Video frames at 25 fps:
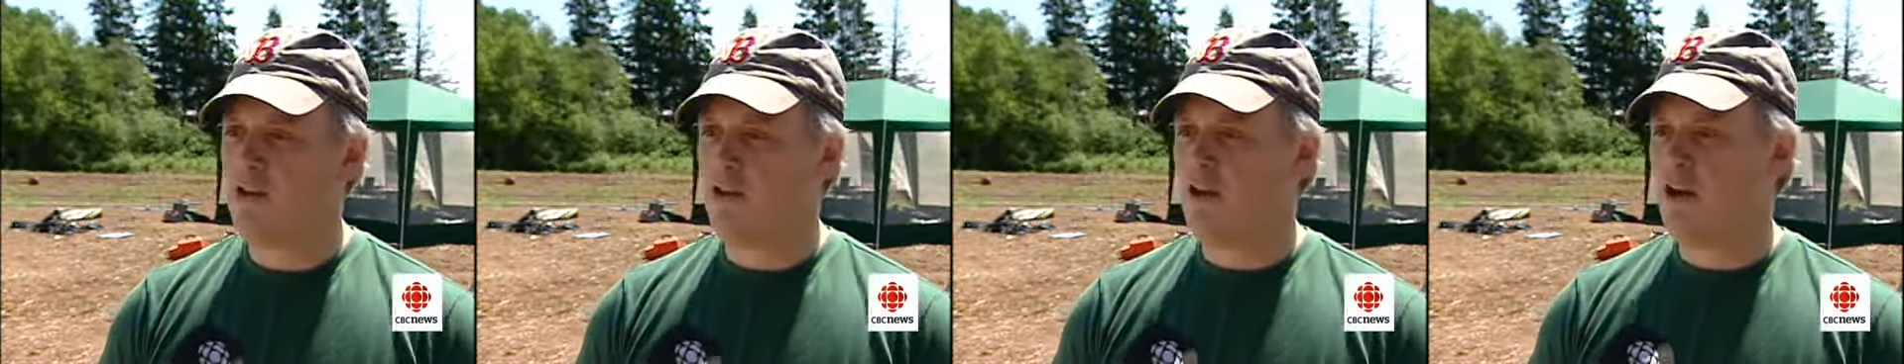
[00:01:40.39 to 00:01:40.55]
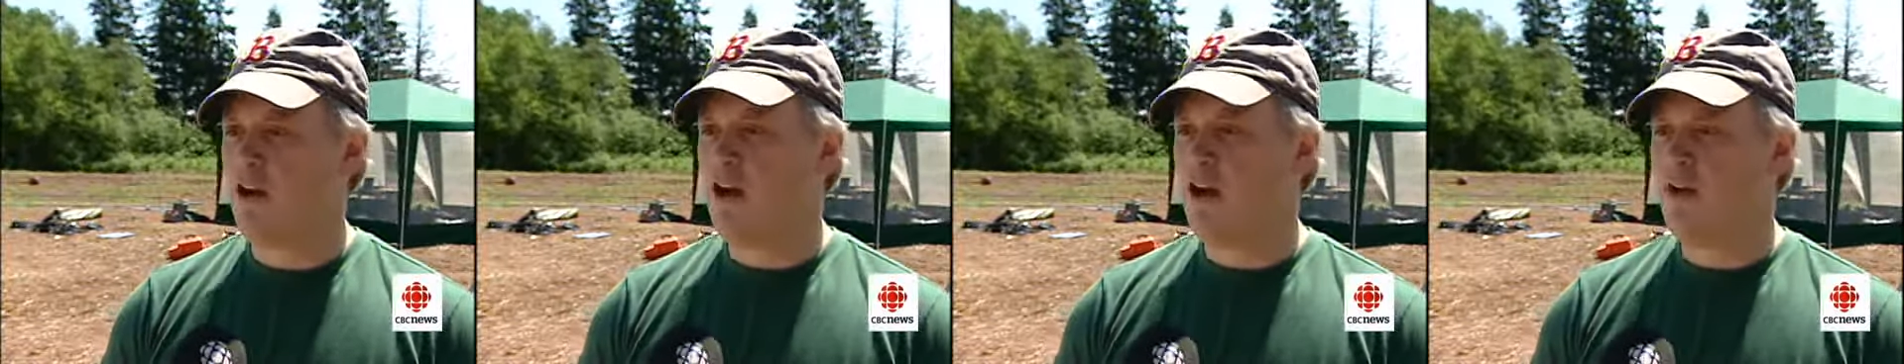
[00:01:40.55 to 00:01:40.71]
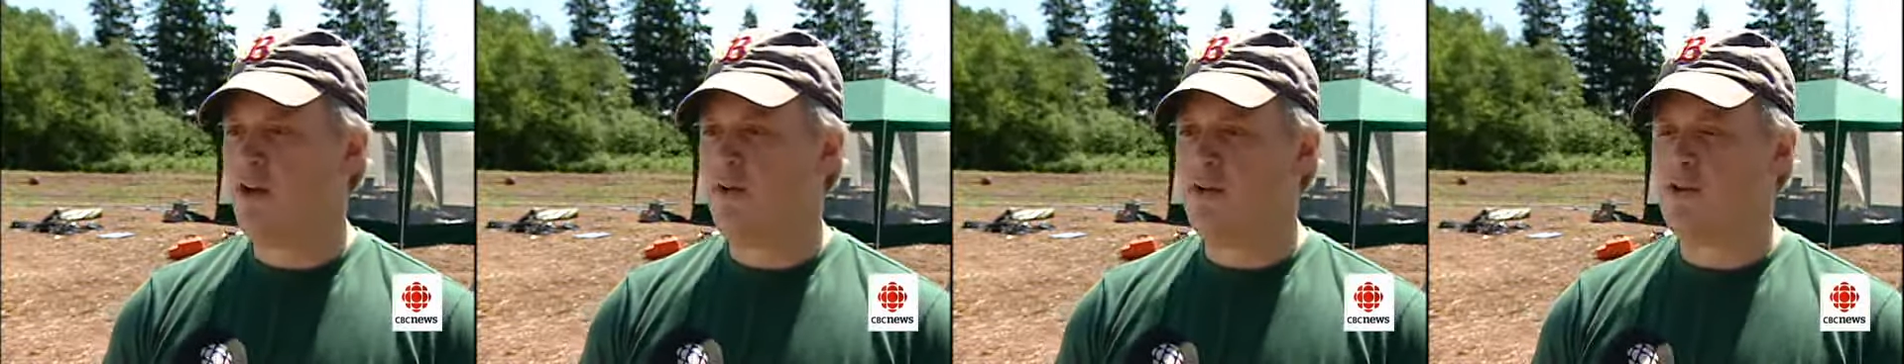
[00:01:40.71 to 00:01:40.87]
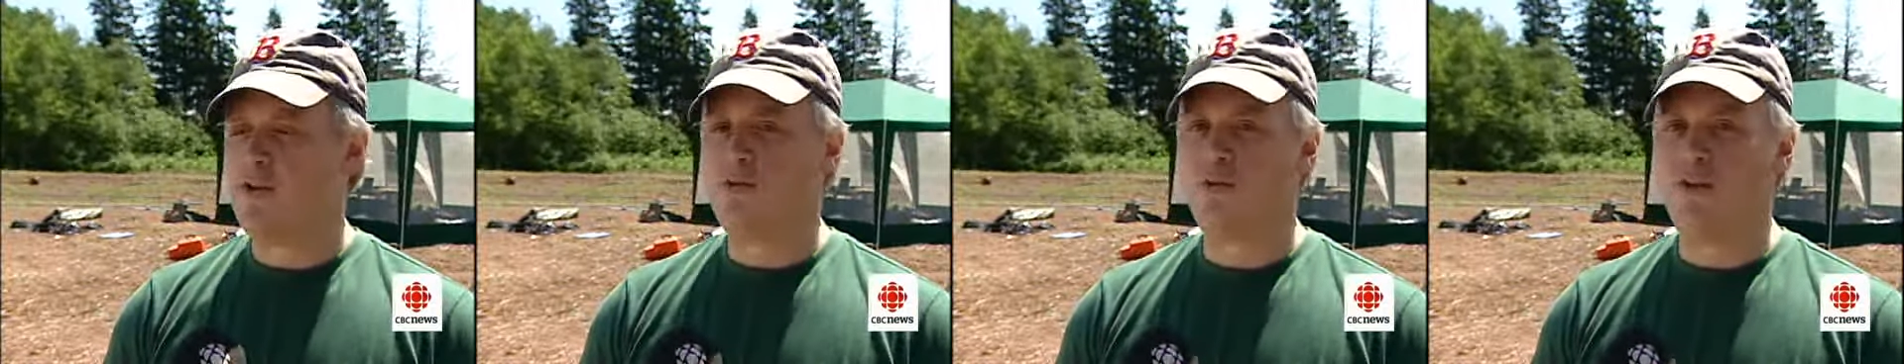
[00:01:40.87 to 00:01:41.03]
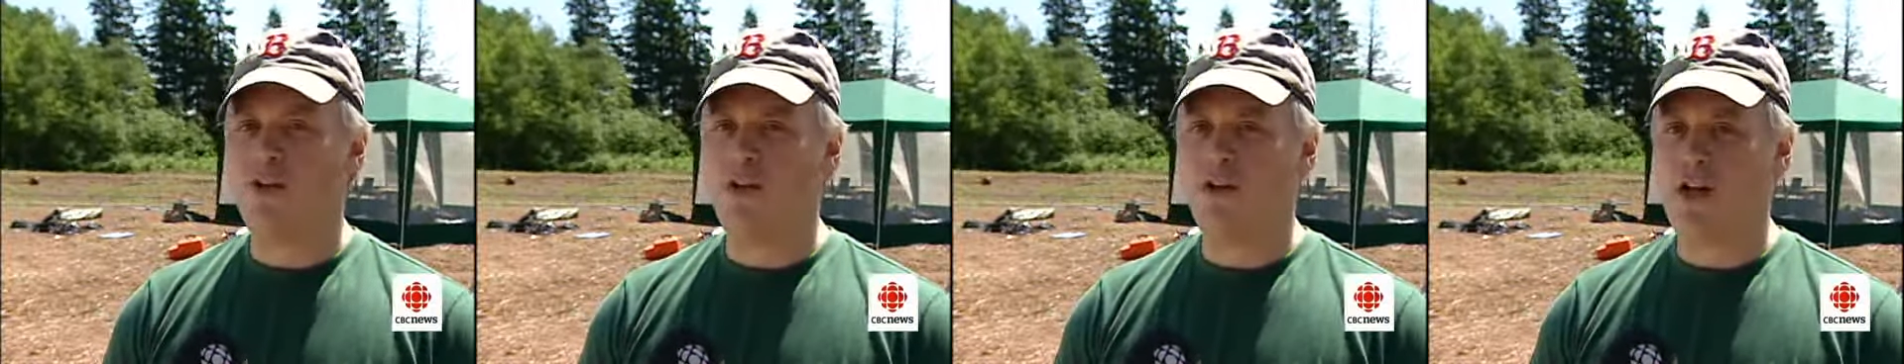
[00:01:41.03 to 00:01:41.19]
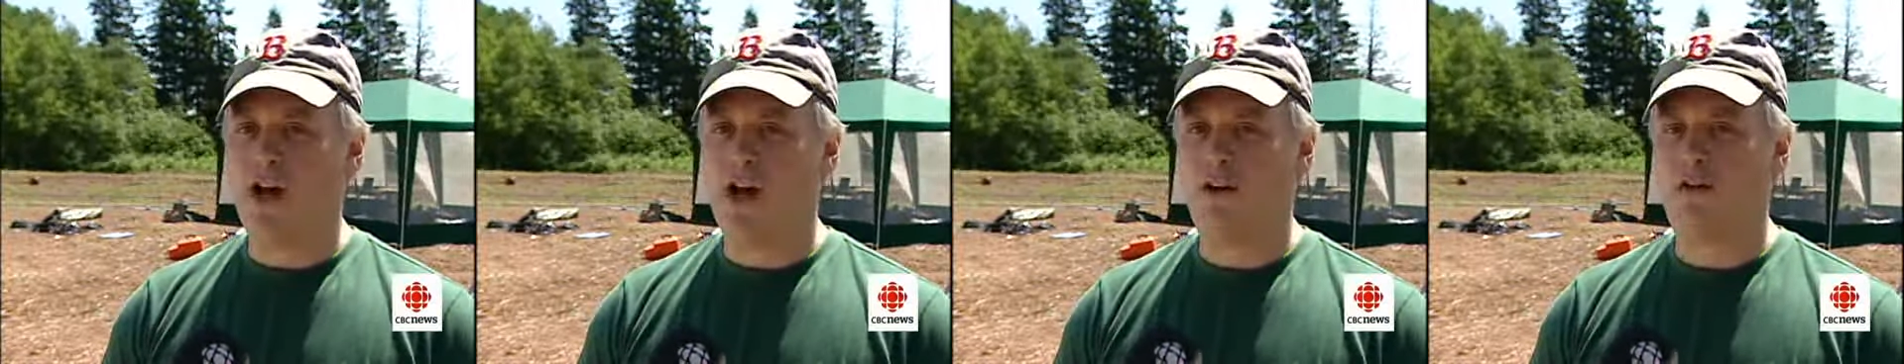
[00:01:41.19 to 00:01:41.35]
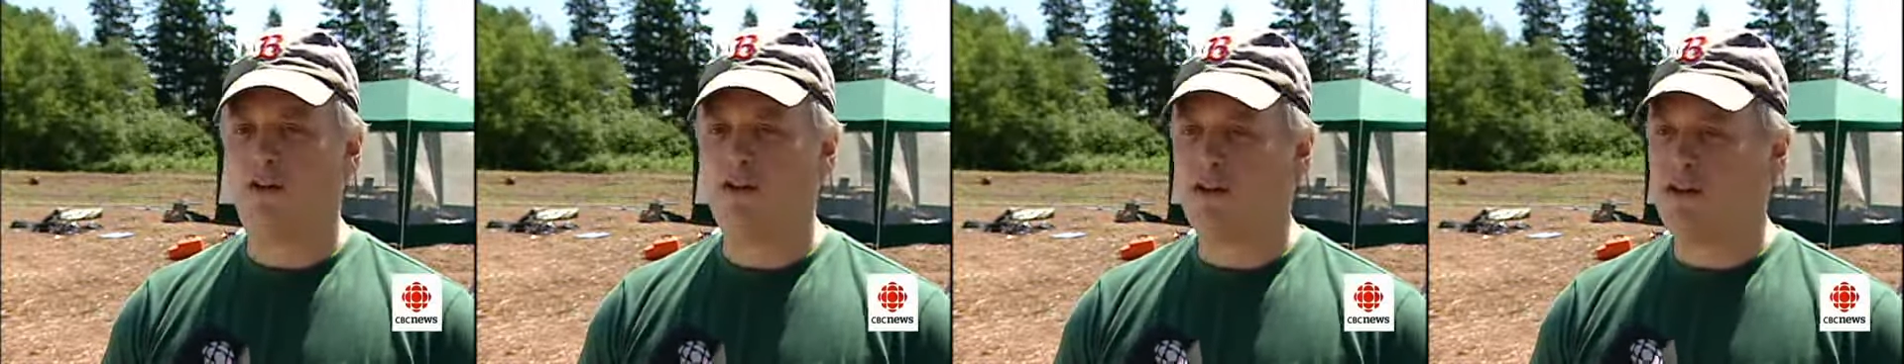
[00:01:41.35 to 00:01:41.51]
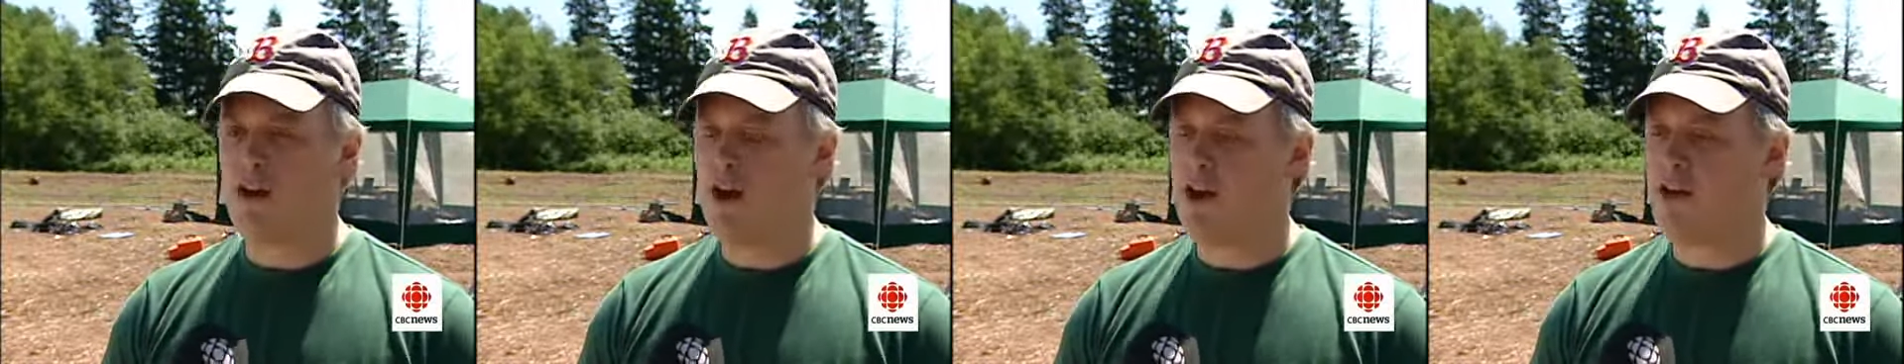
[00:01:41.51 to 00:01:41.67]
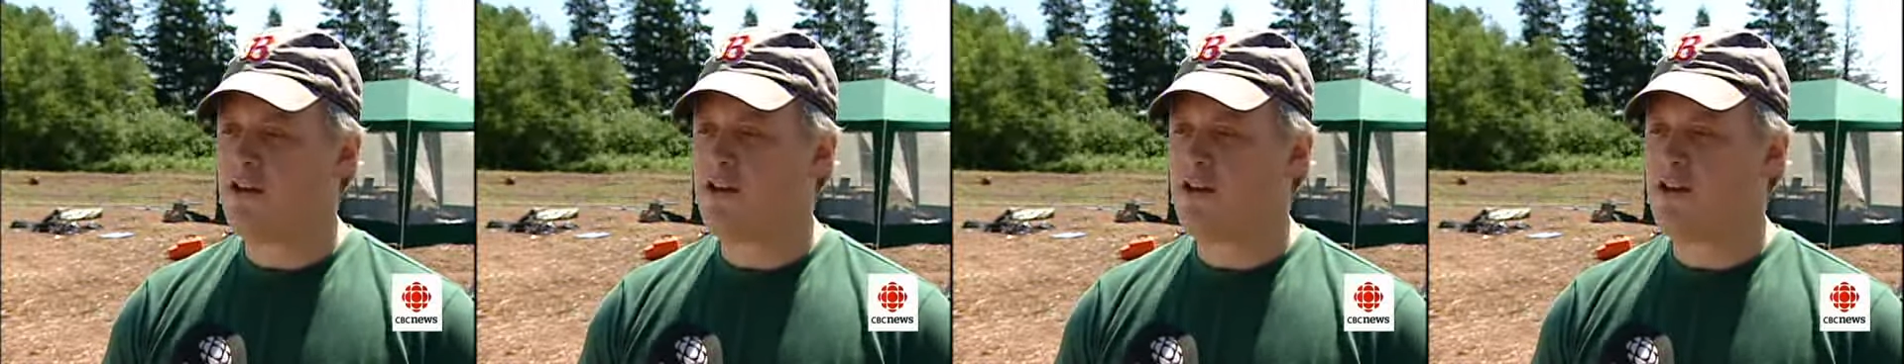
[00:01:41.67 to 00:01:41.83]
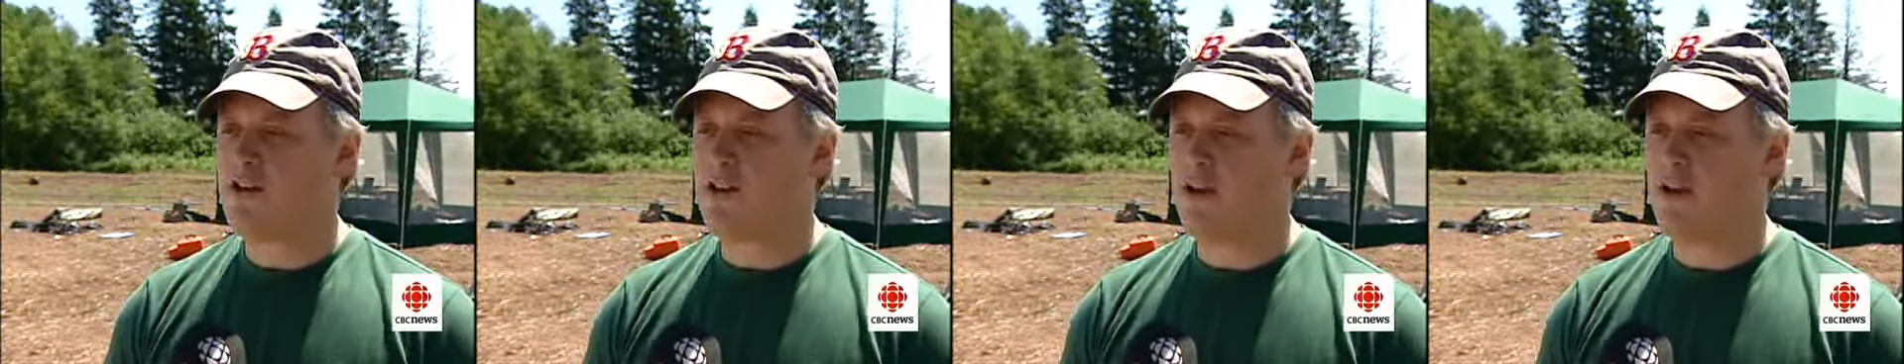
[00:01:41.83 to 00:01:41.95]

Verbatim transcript: You could always reach out and talk